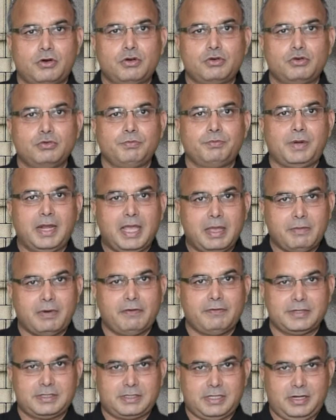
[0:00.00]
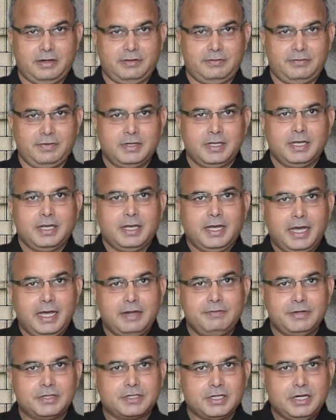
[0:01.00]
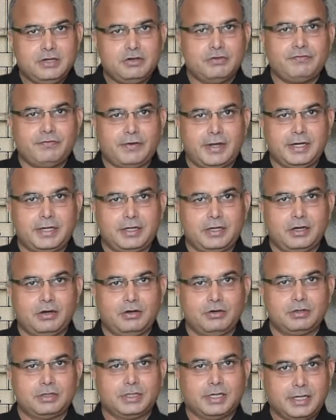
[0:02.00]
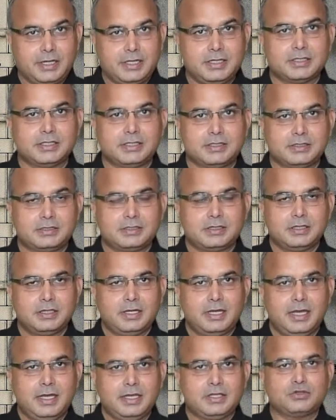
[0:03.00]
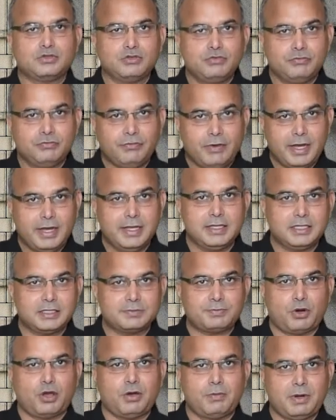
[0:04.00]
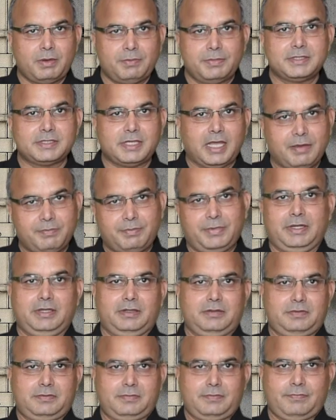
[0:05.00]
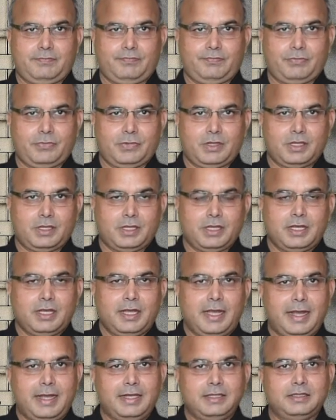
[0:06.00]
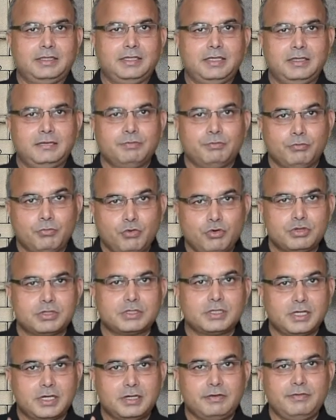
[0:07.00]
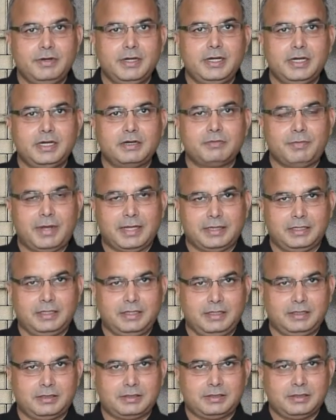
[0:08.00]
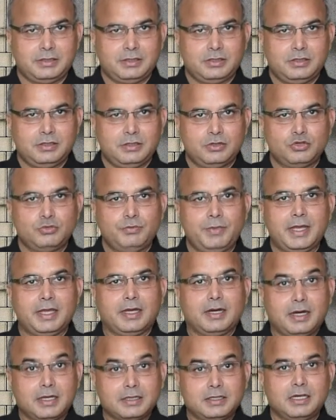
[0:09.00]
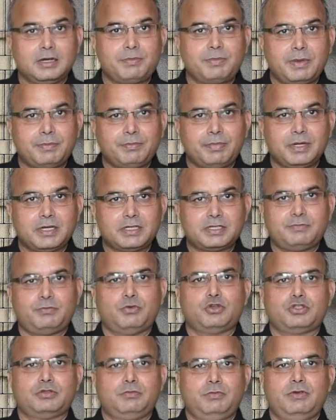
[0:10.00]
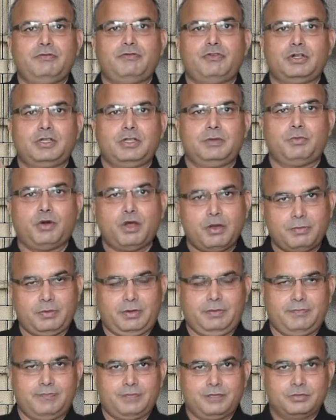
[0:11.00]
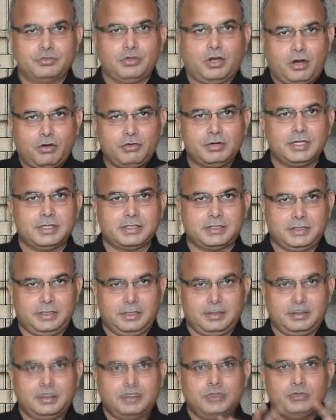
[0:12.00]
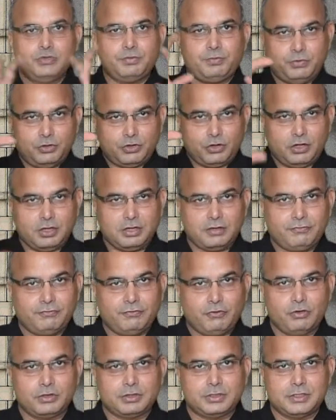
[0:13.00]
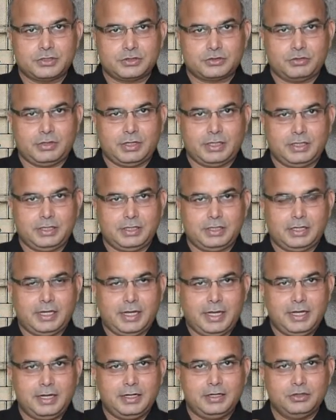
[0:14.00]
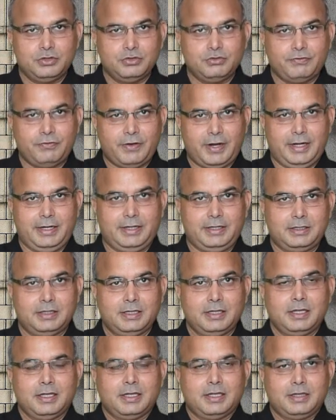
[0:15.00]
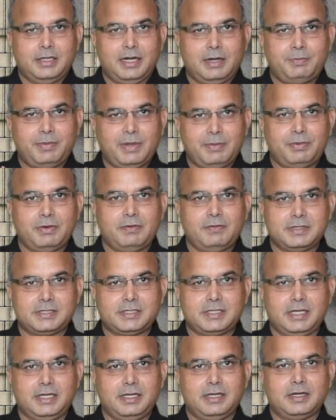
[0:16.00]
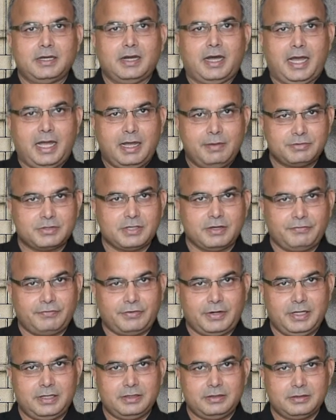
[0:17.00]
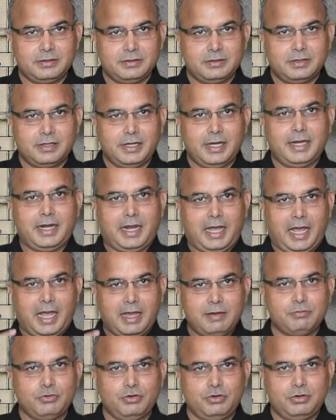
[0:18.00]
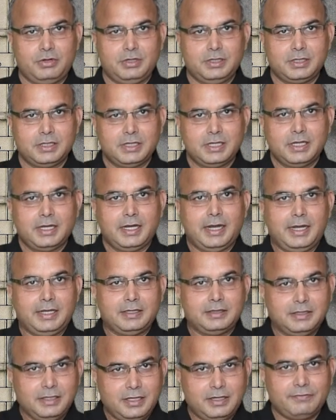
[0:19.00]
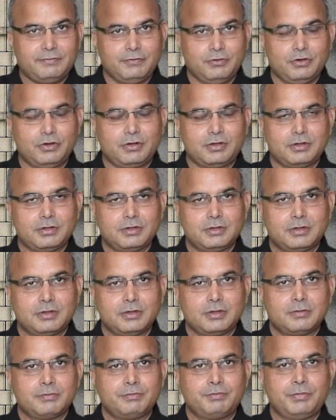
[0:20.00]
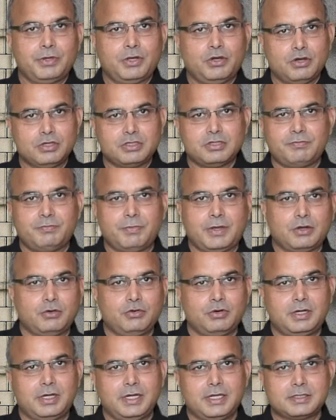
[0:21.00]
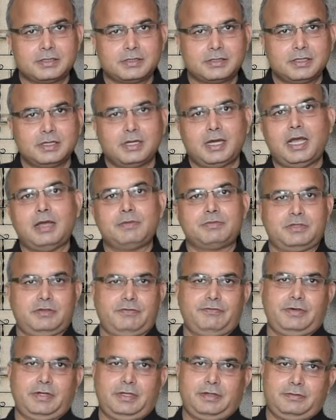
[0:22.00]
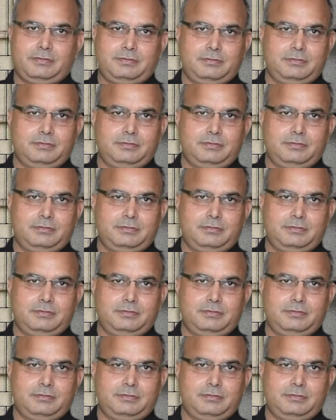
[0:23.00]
want to blame ourselves and we try to find out the reasons as to why this problem is happening. And the most convenient method is to make other people responsible for the problem. So how it is done? You put all the four things together and you find that people will say, I am suffering and I am good and therefore because of my goodness, I am suffering.